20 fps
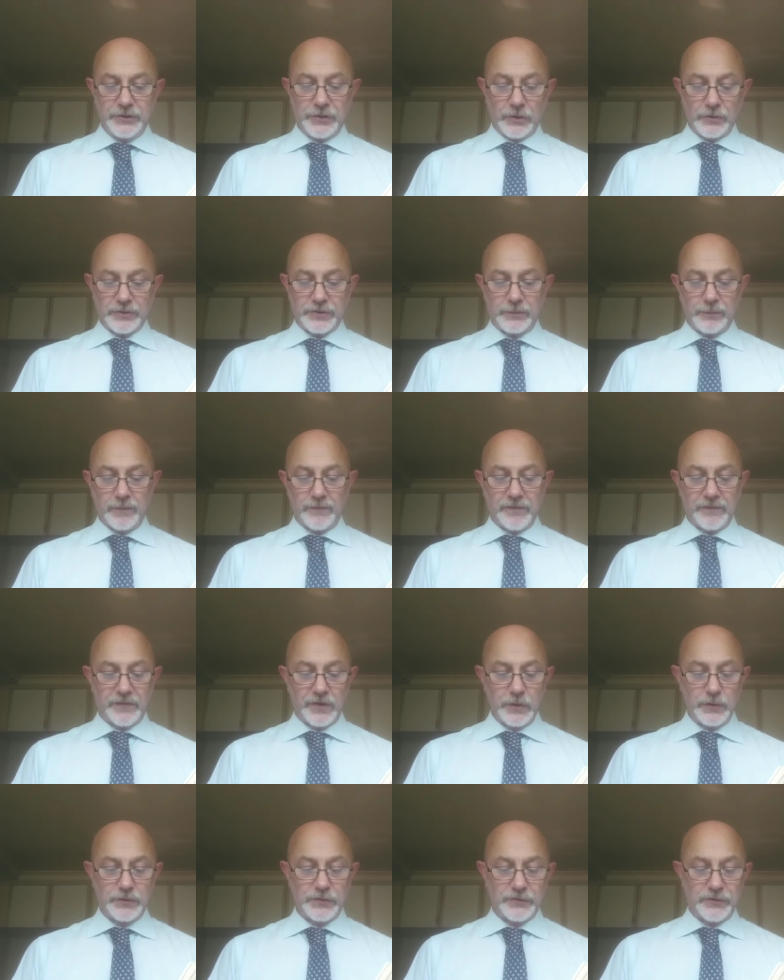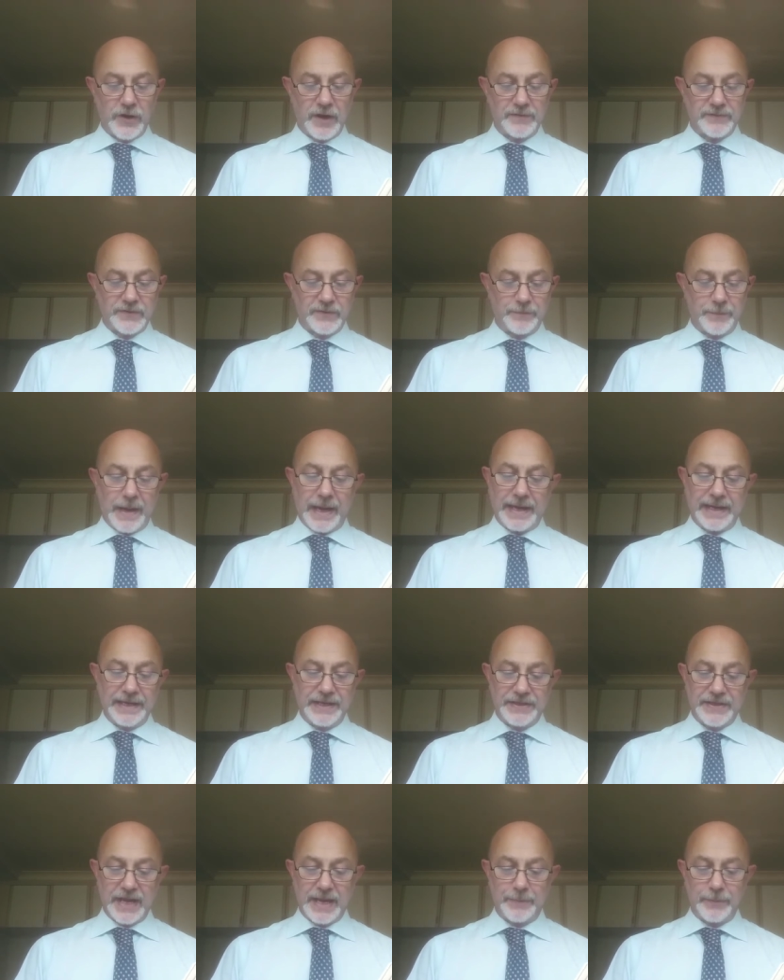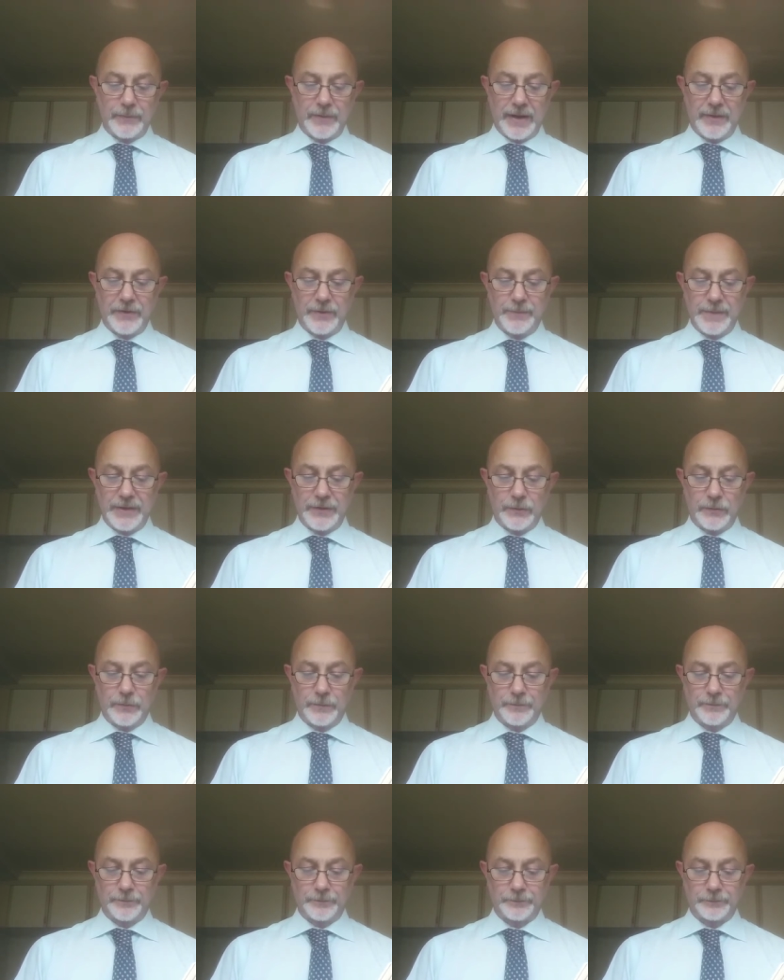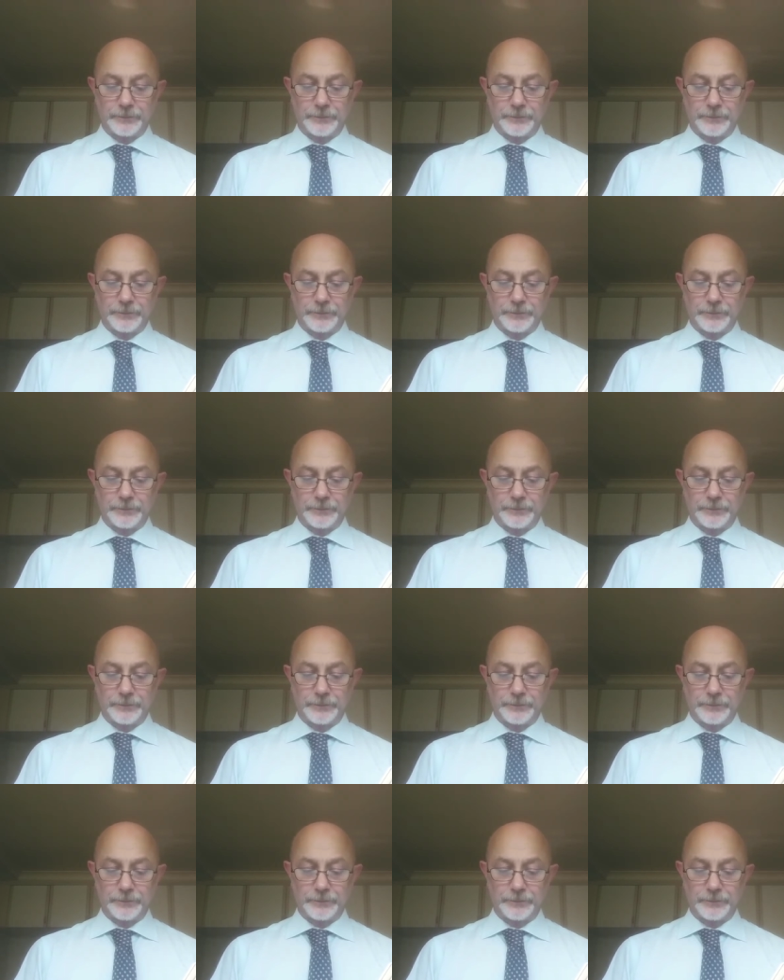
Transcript: doctored with a few stripes of packing tape around the middle,